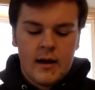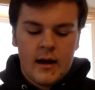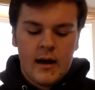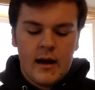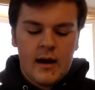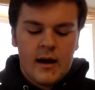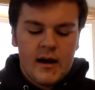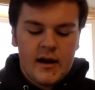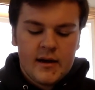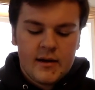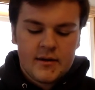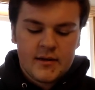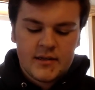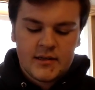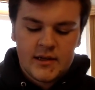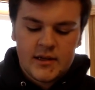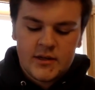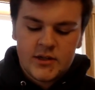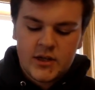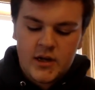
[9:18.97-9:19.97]
Uh,
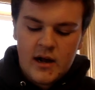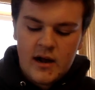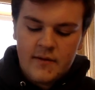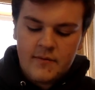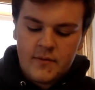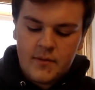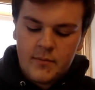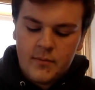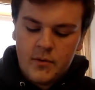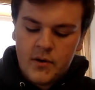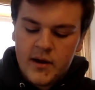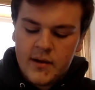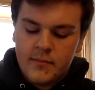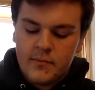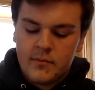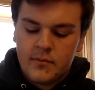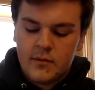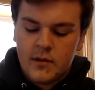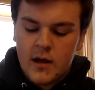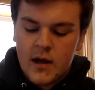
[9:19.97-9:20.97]
Grzelcyk shot from the point
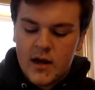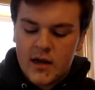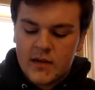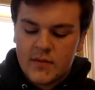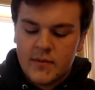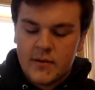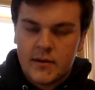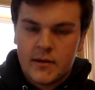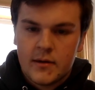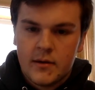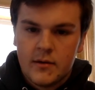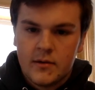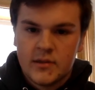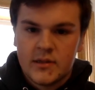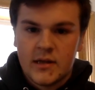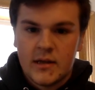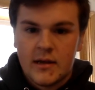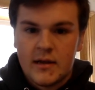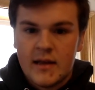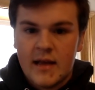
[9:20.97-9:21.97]
blocked, but
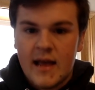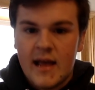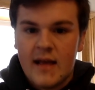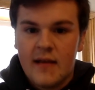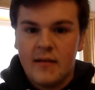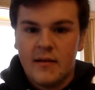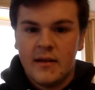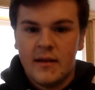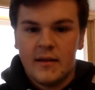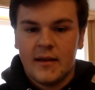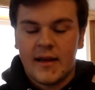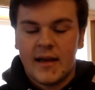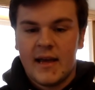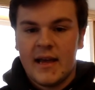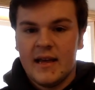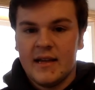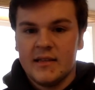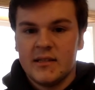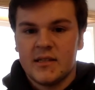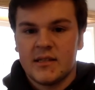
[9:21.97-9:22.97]
goes on net. It like
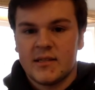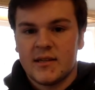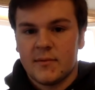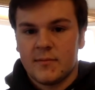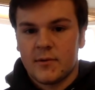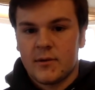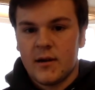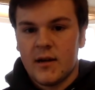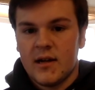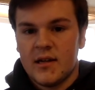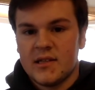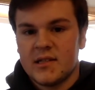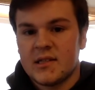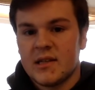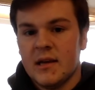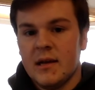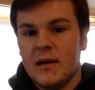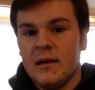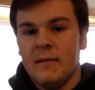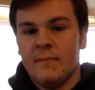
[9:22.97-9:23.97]
hits
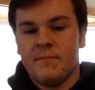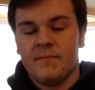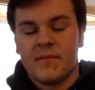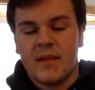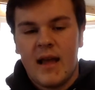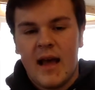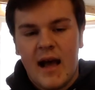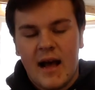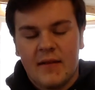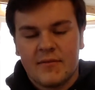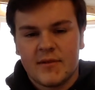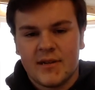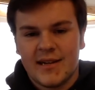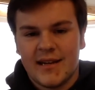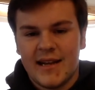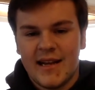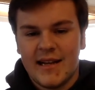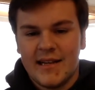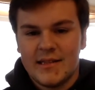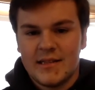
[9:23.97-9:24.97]
DeBrusk after
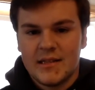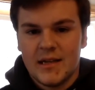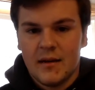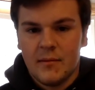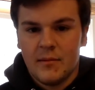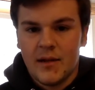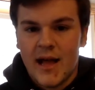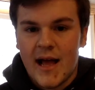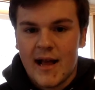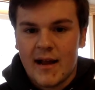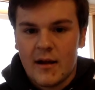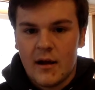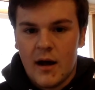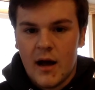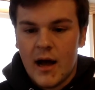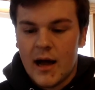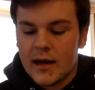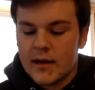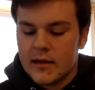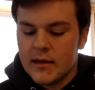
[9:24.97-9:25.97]
it hits a
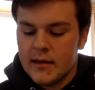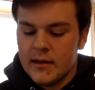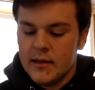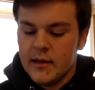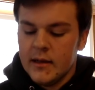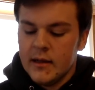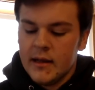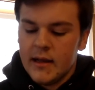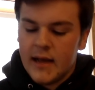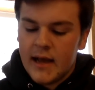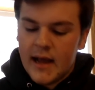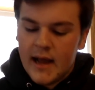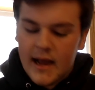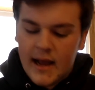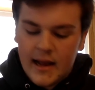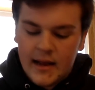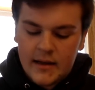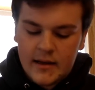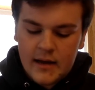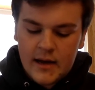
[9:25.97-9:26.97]
Blackhawk
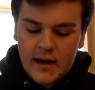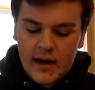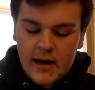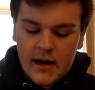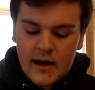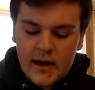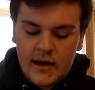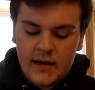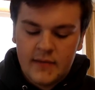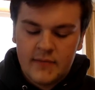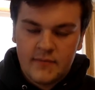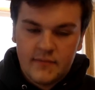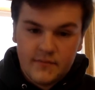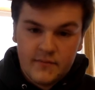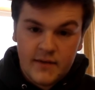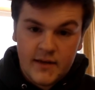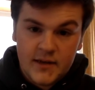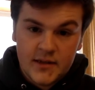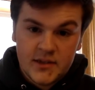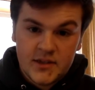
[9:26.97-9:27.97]
and uh,
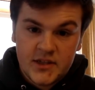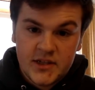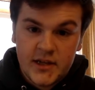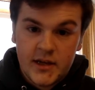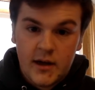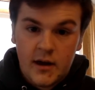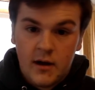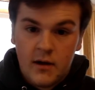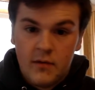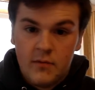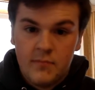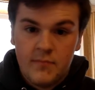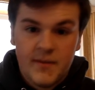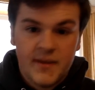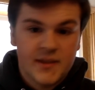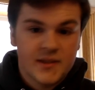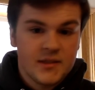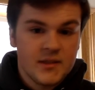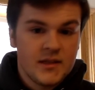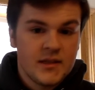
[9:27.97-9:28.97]
finds Geo
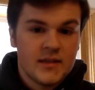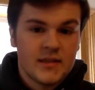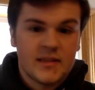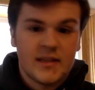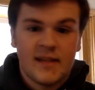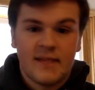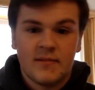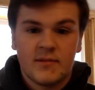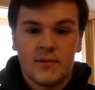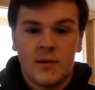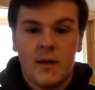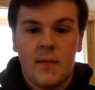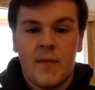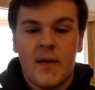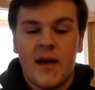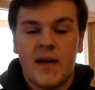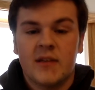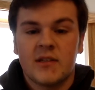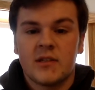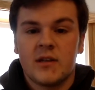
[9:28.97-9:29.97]
basically at the same spot
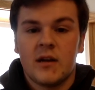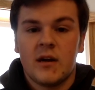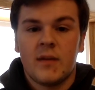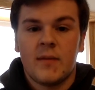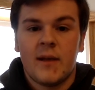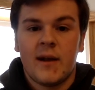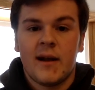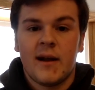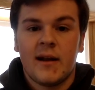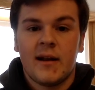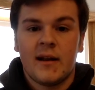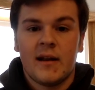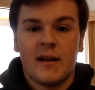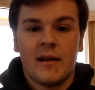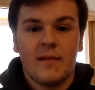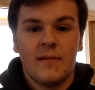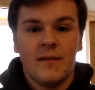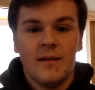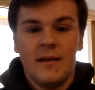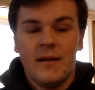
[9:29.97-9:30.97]
Pastrnak buried it
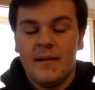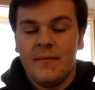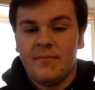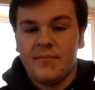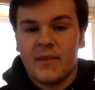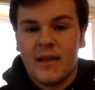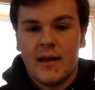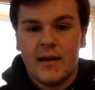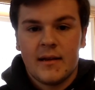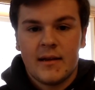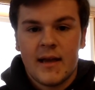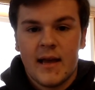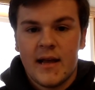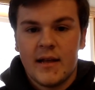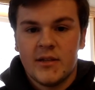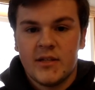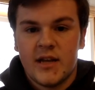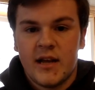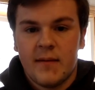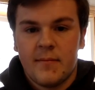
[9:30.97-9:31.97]
in. And
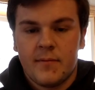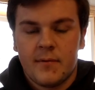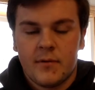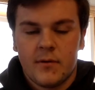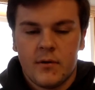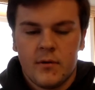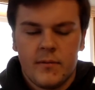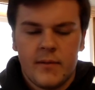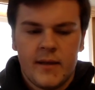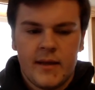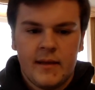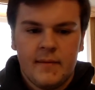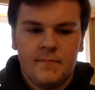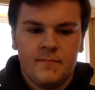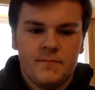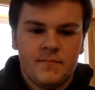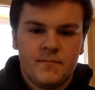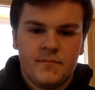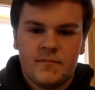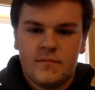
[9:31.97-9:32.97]
again, JF Ruby,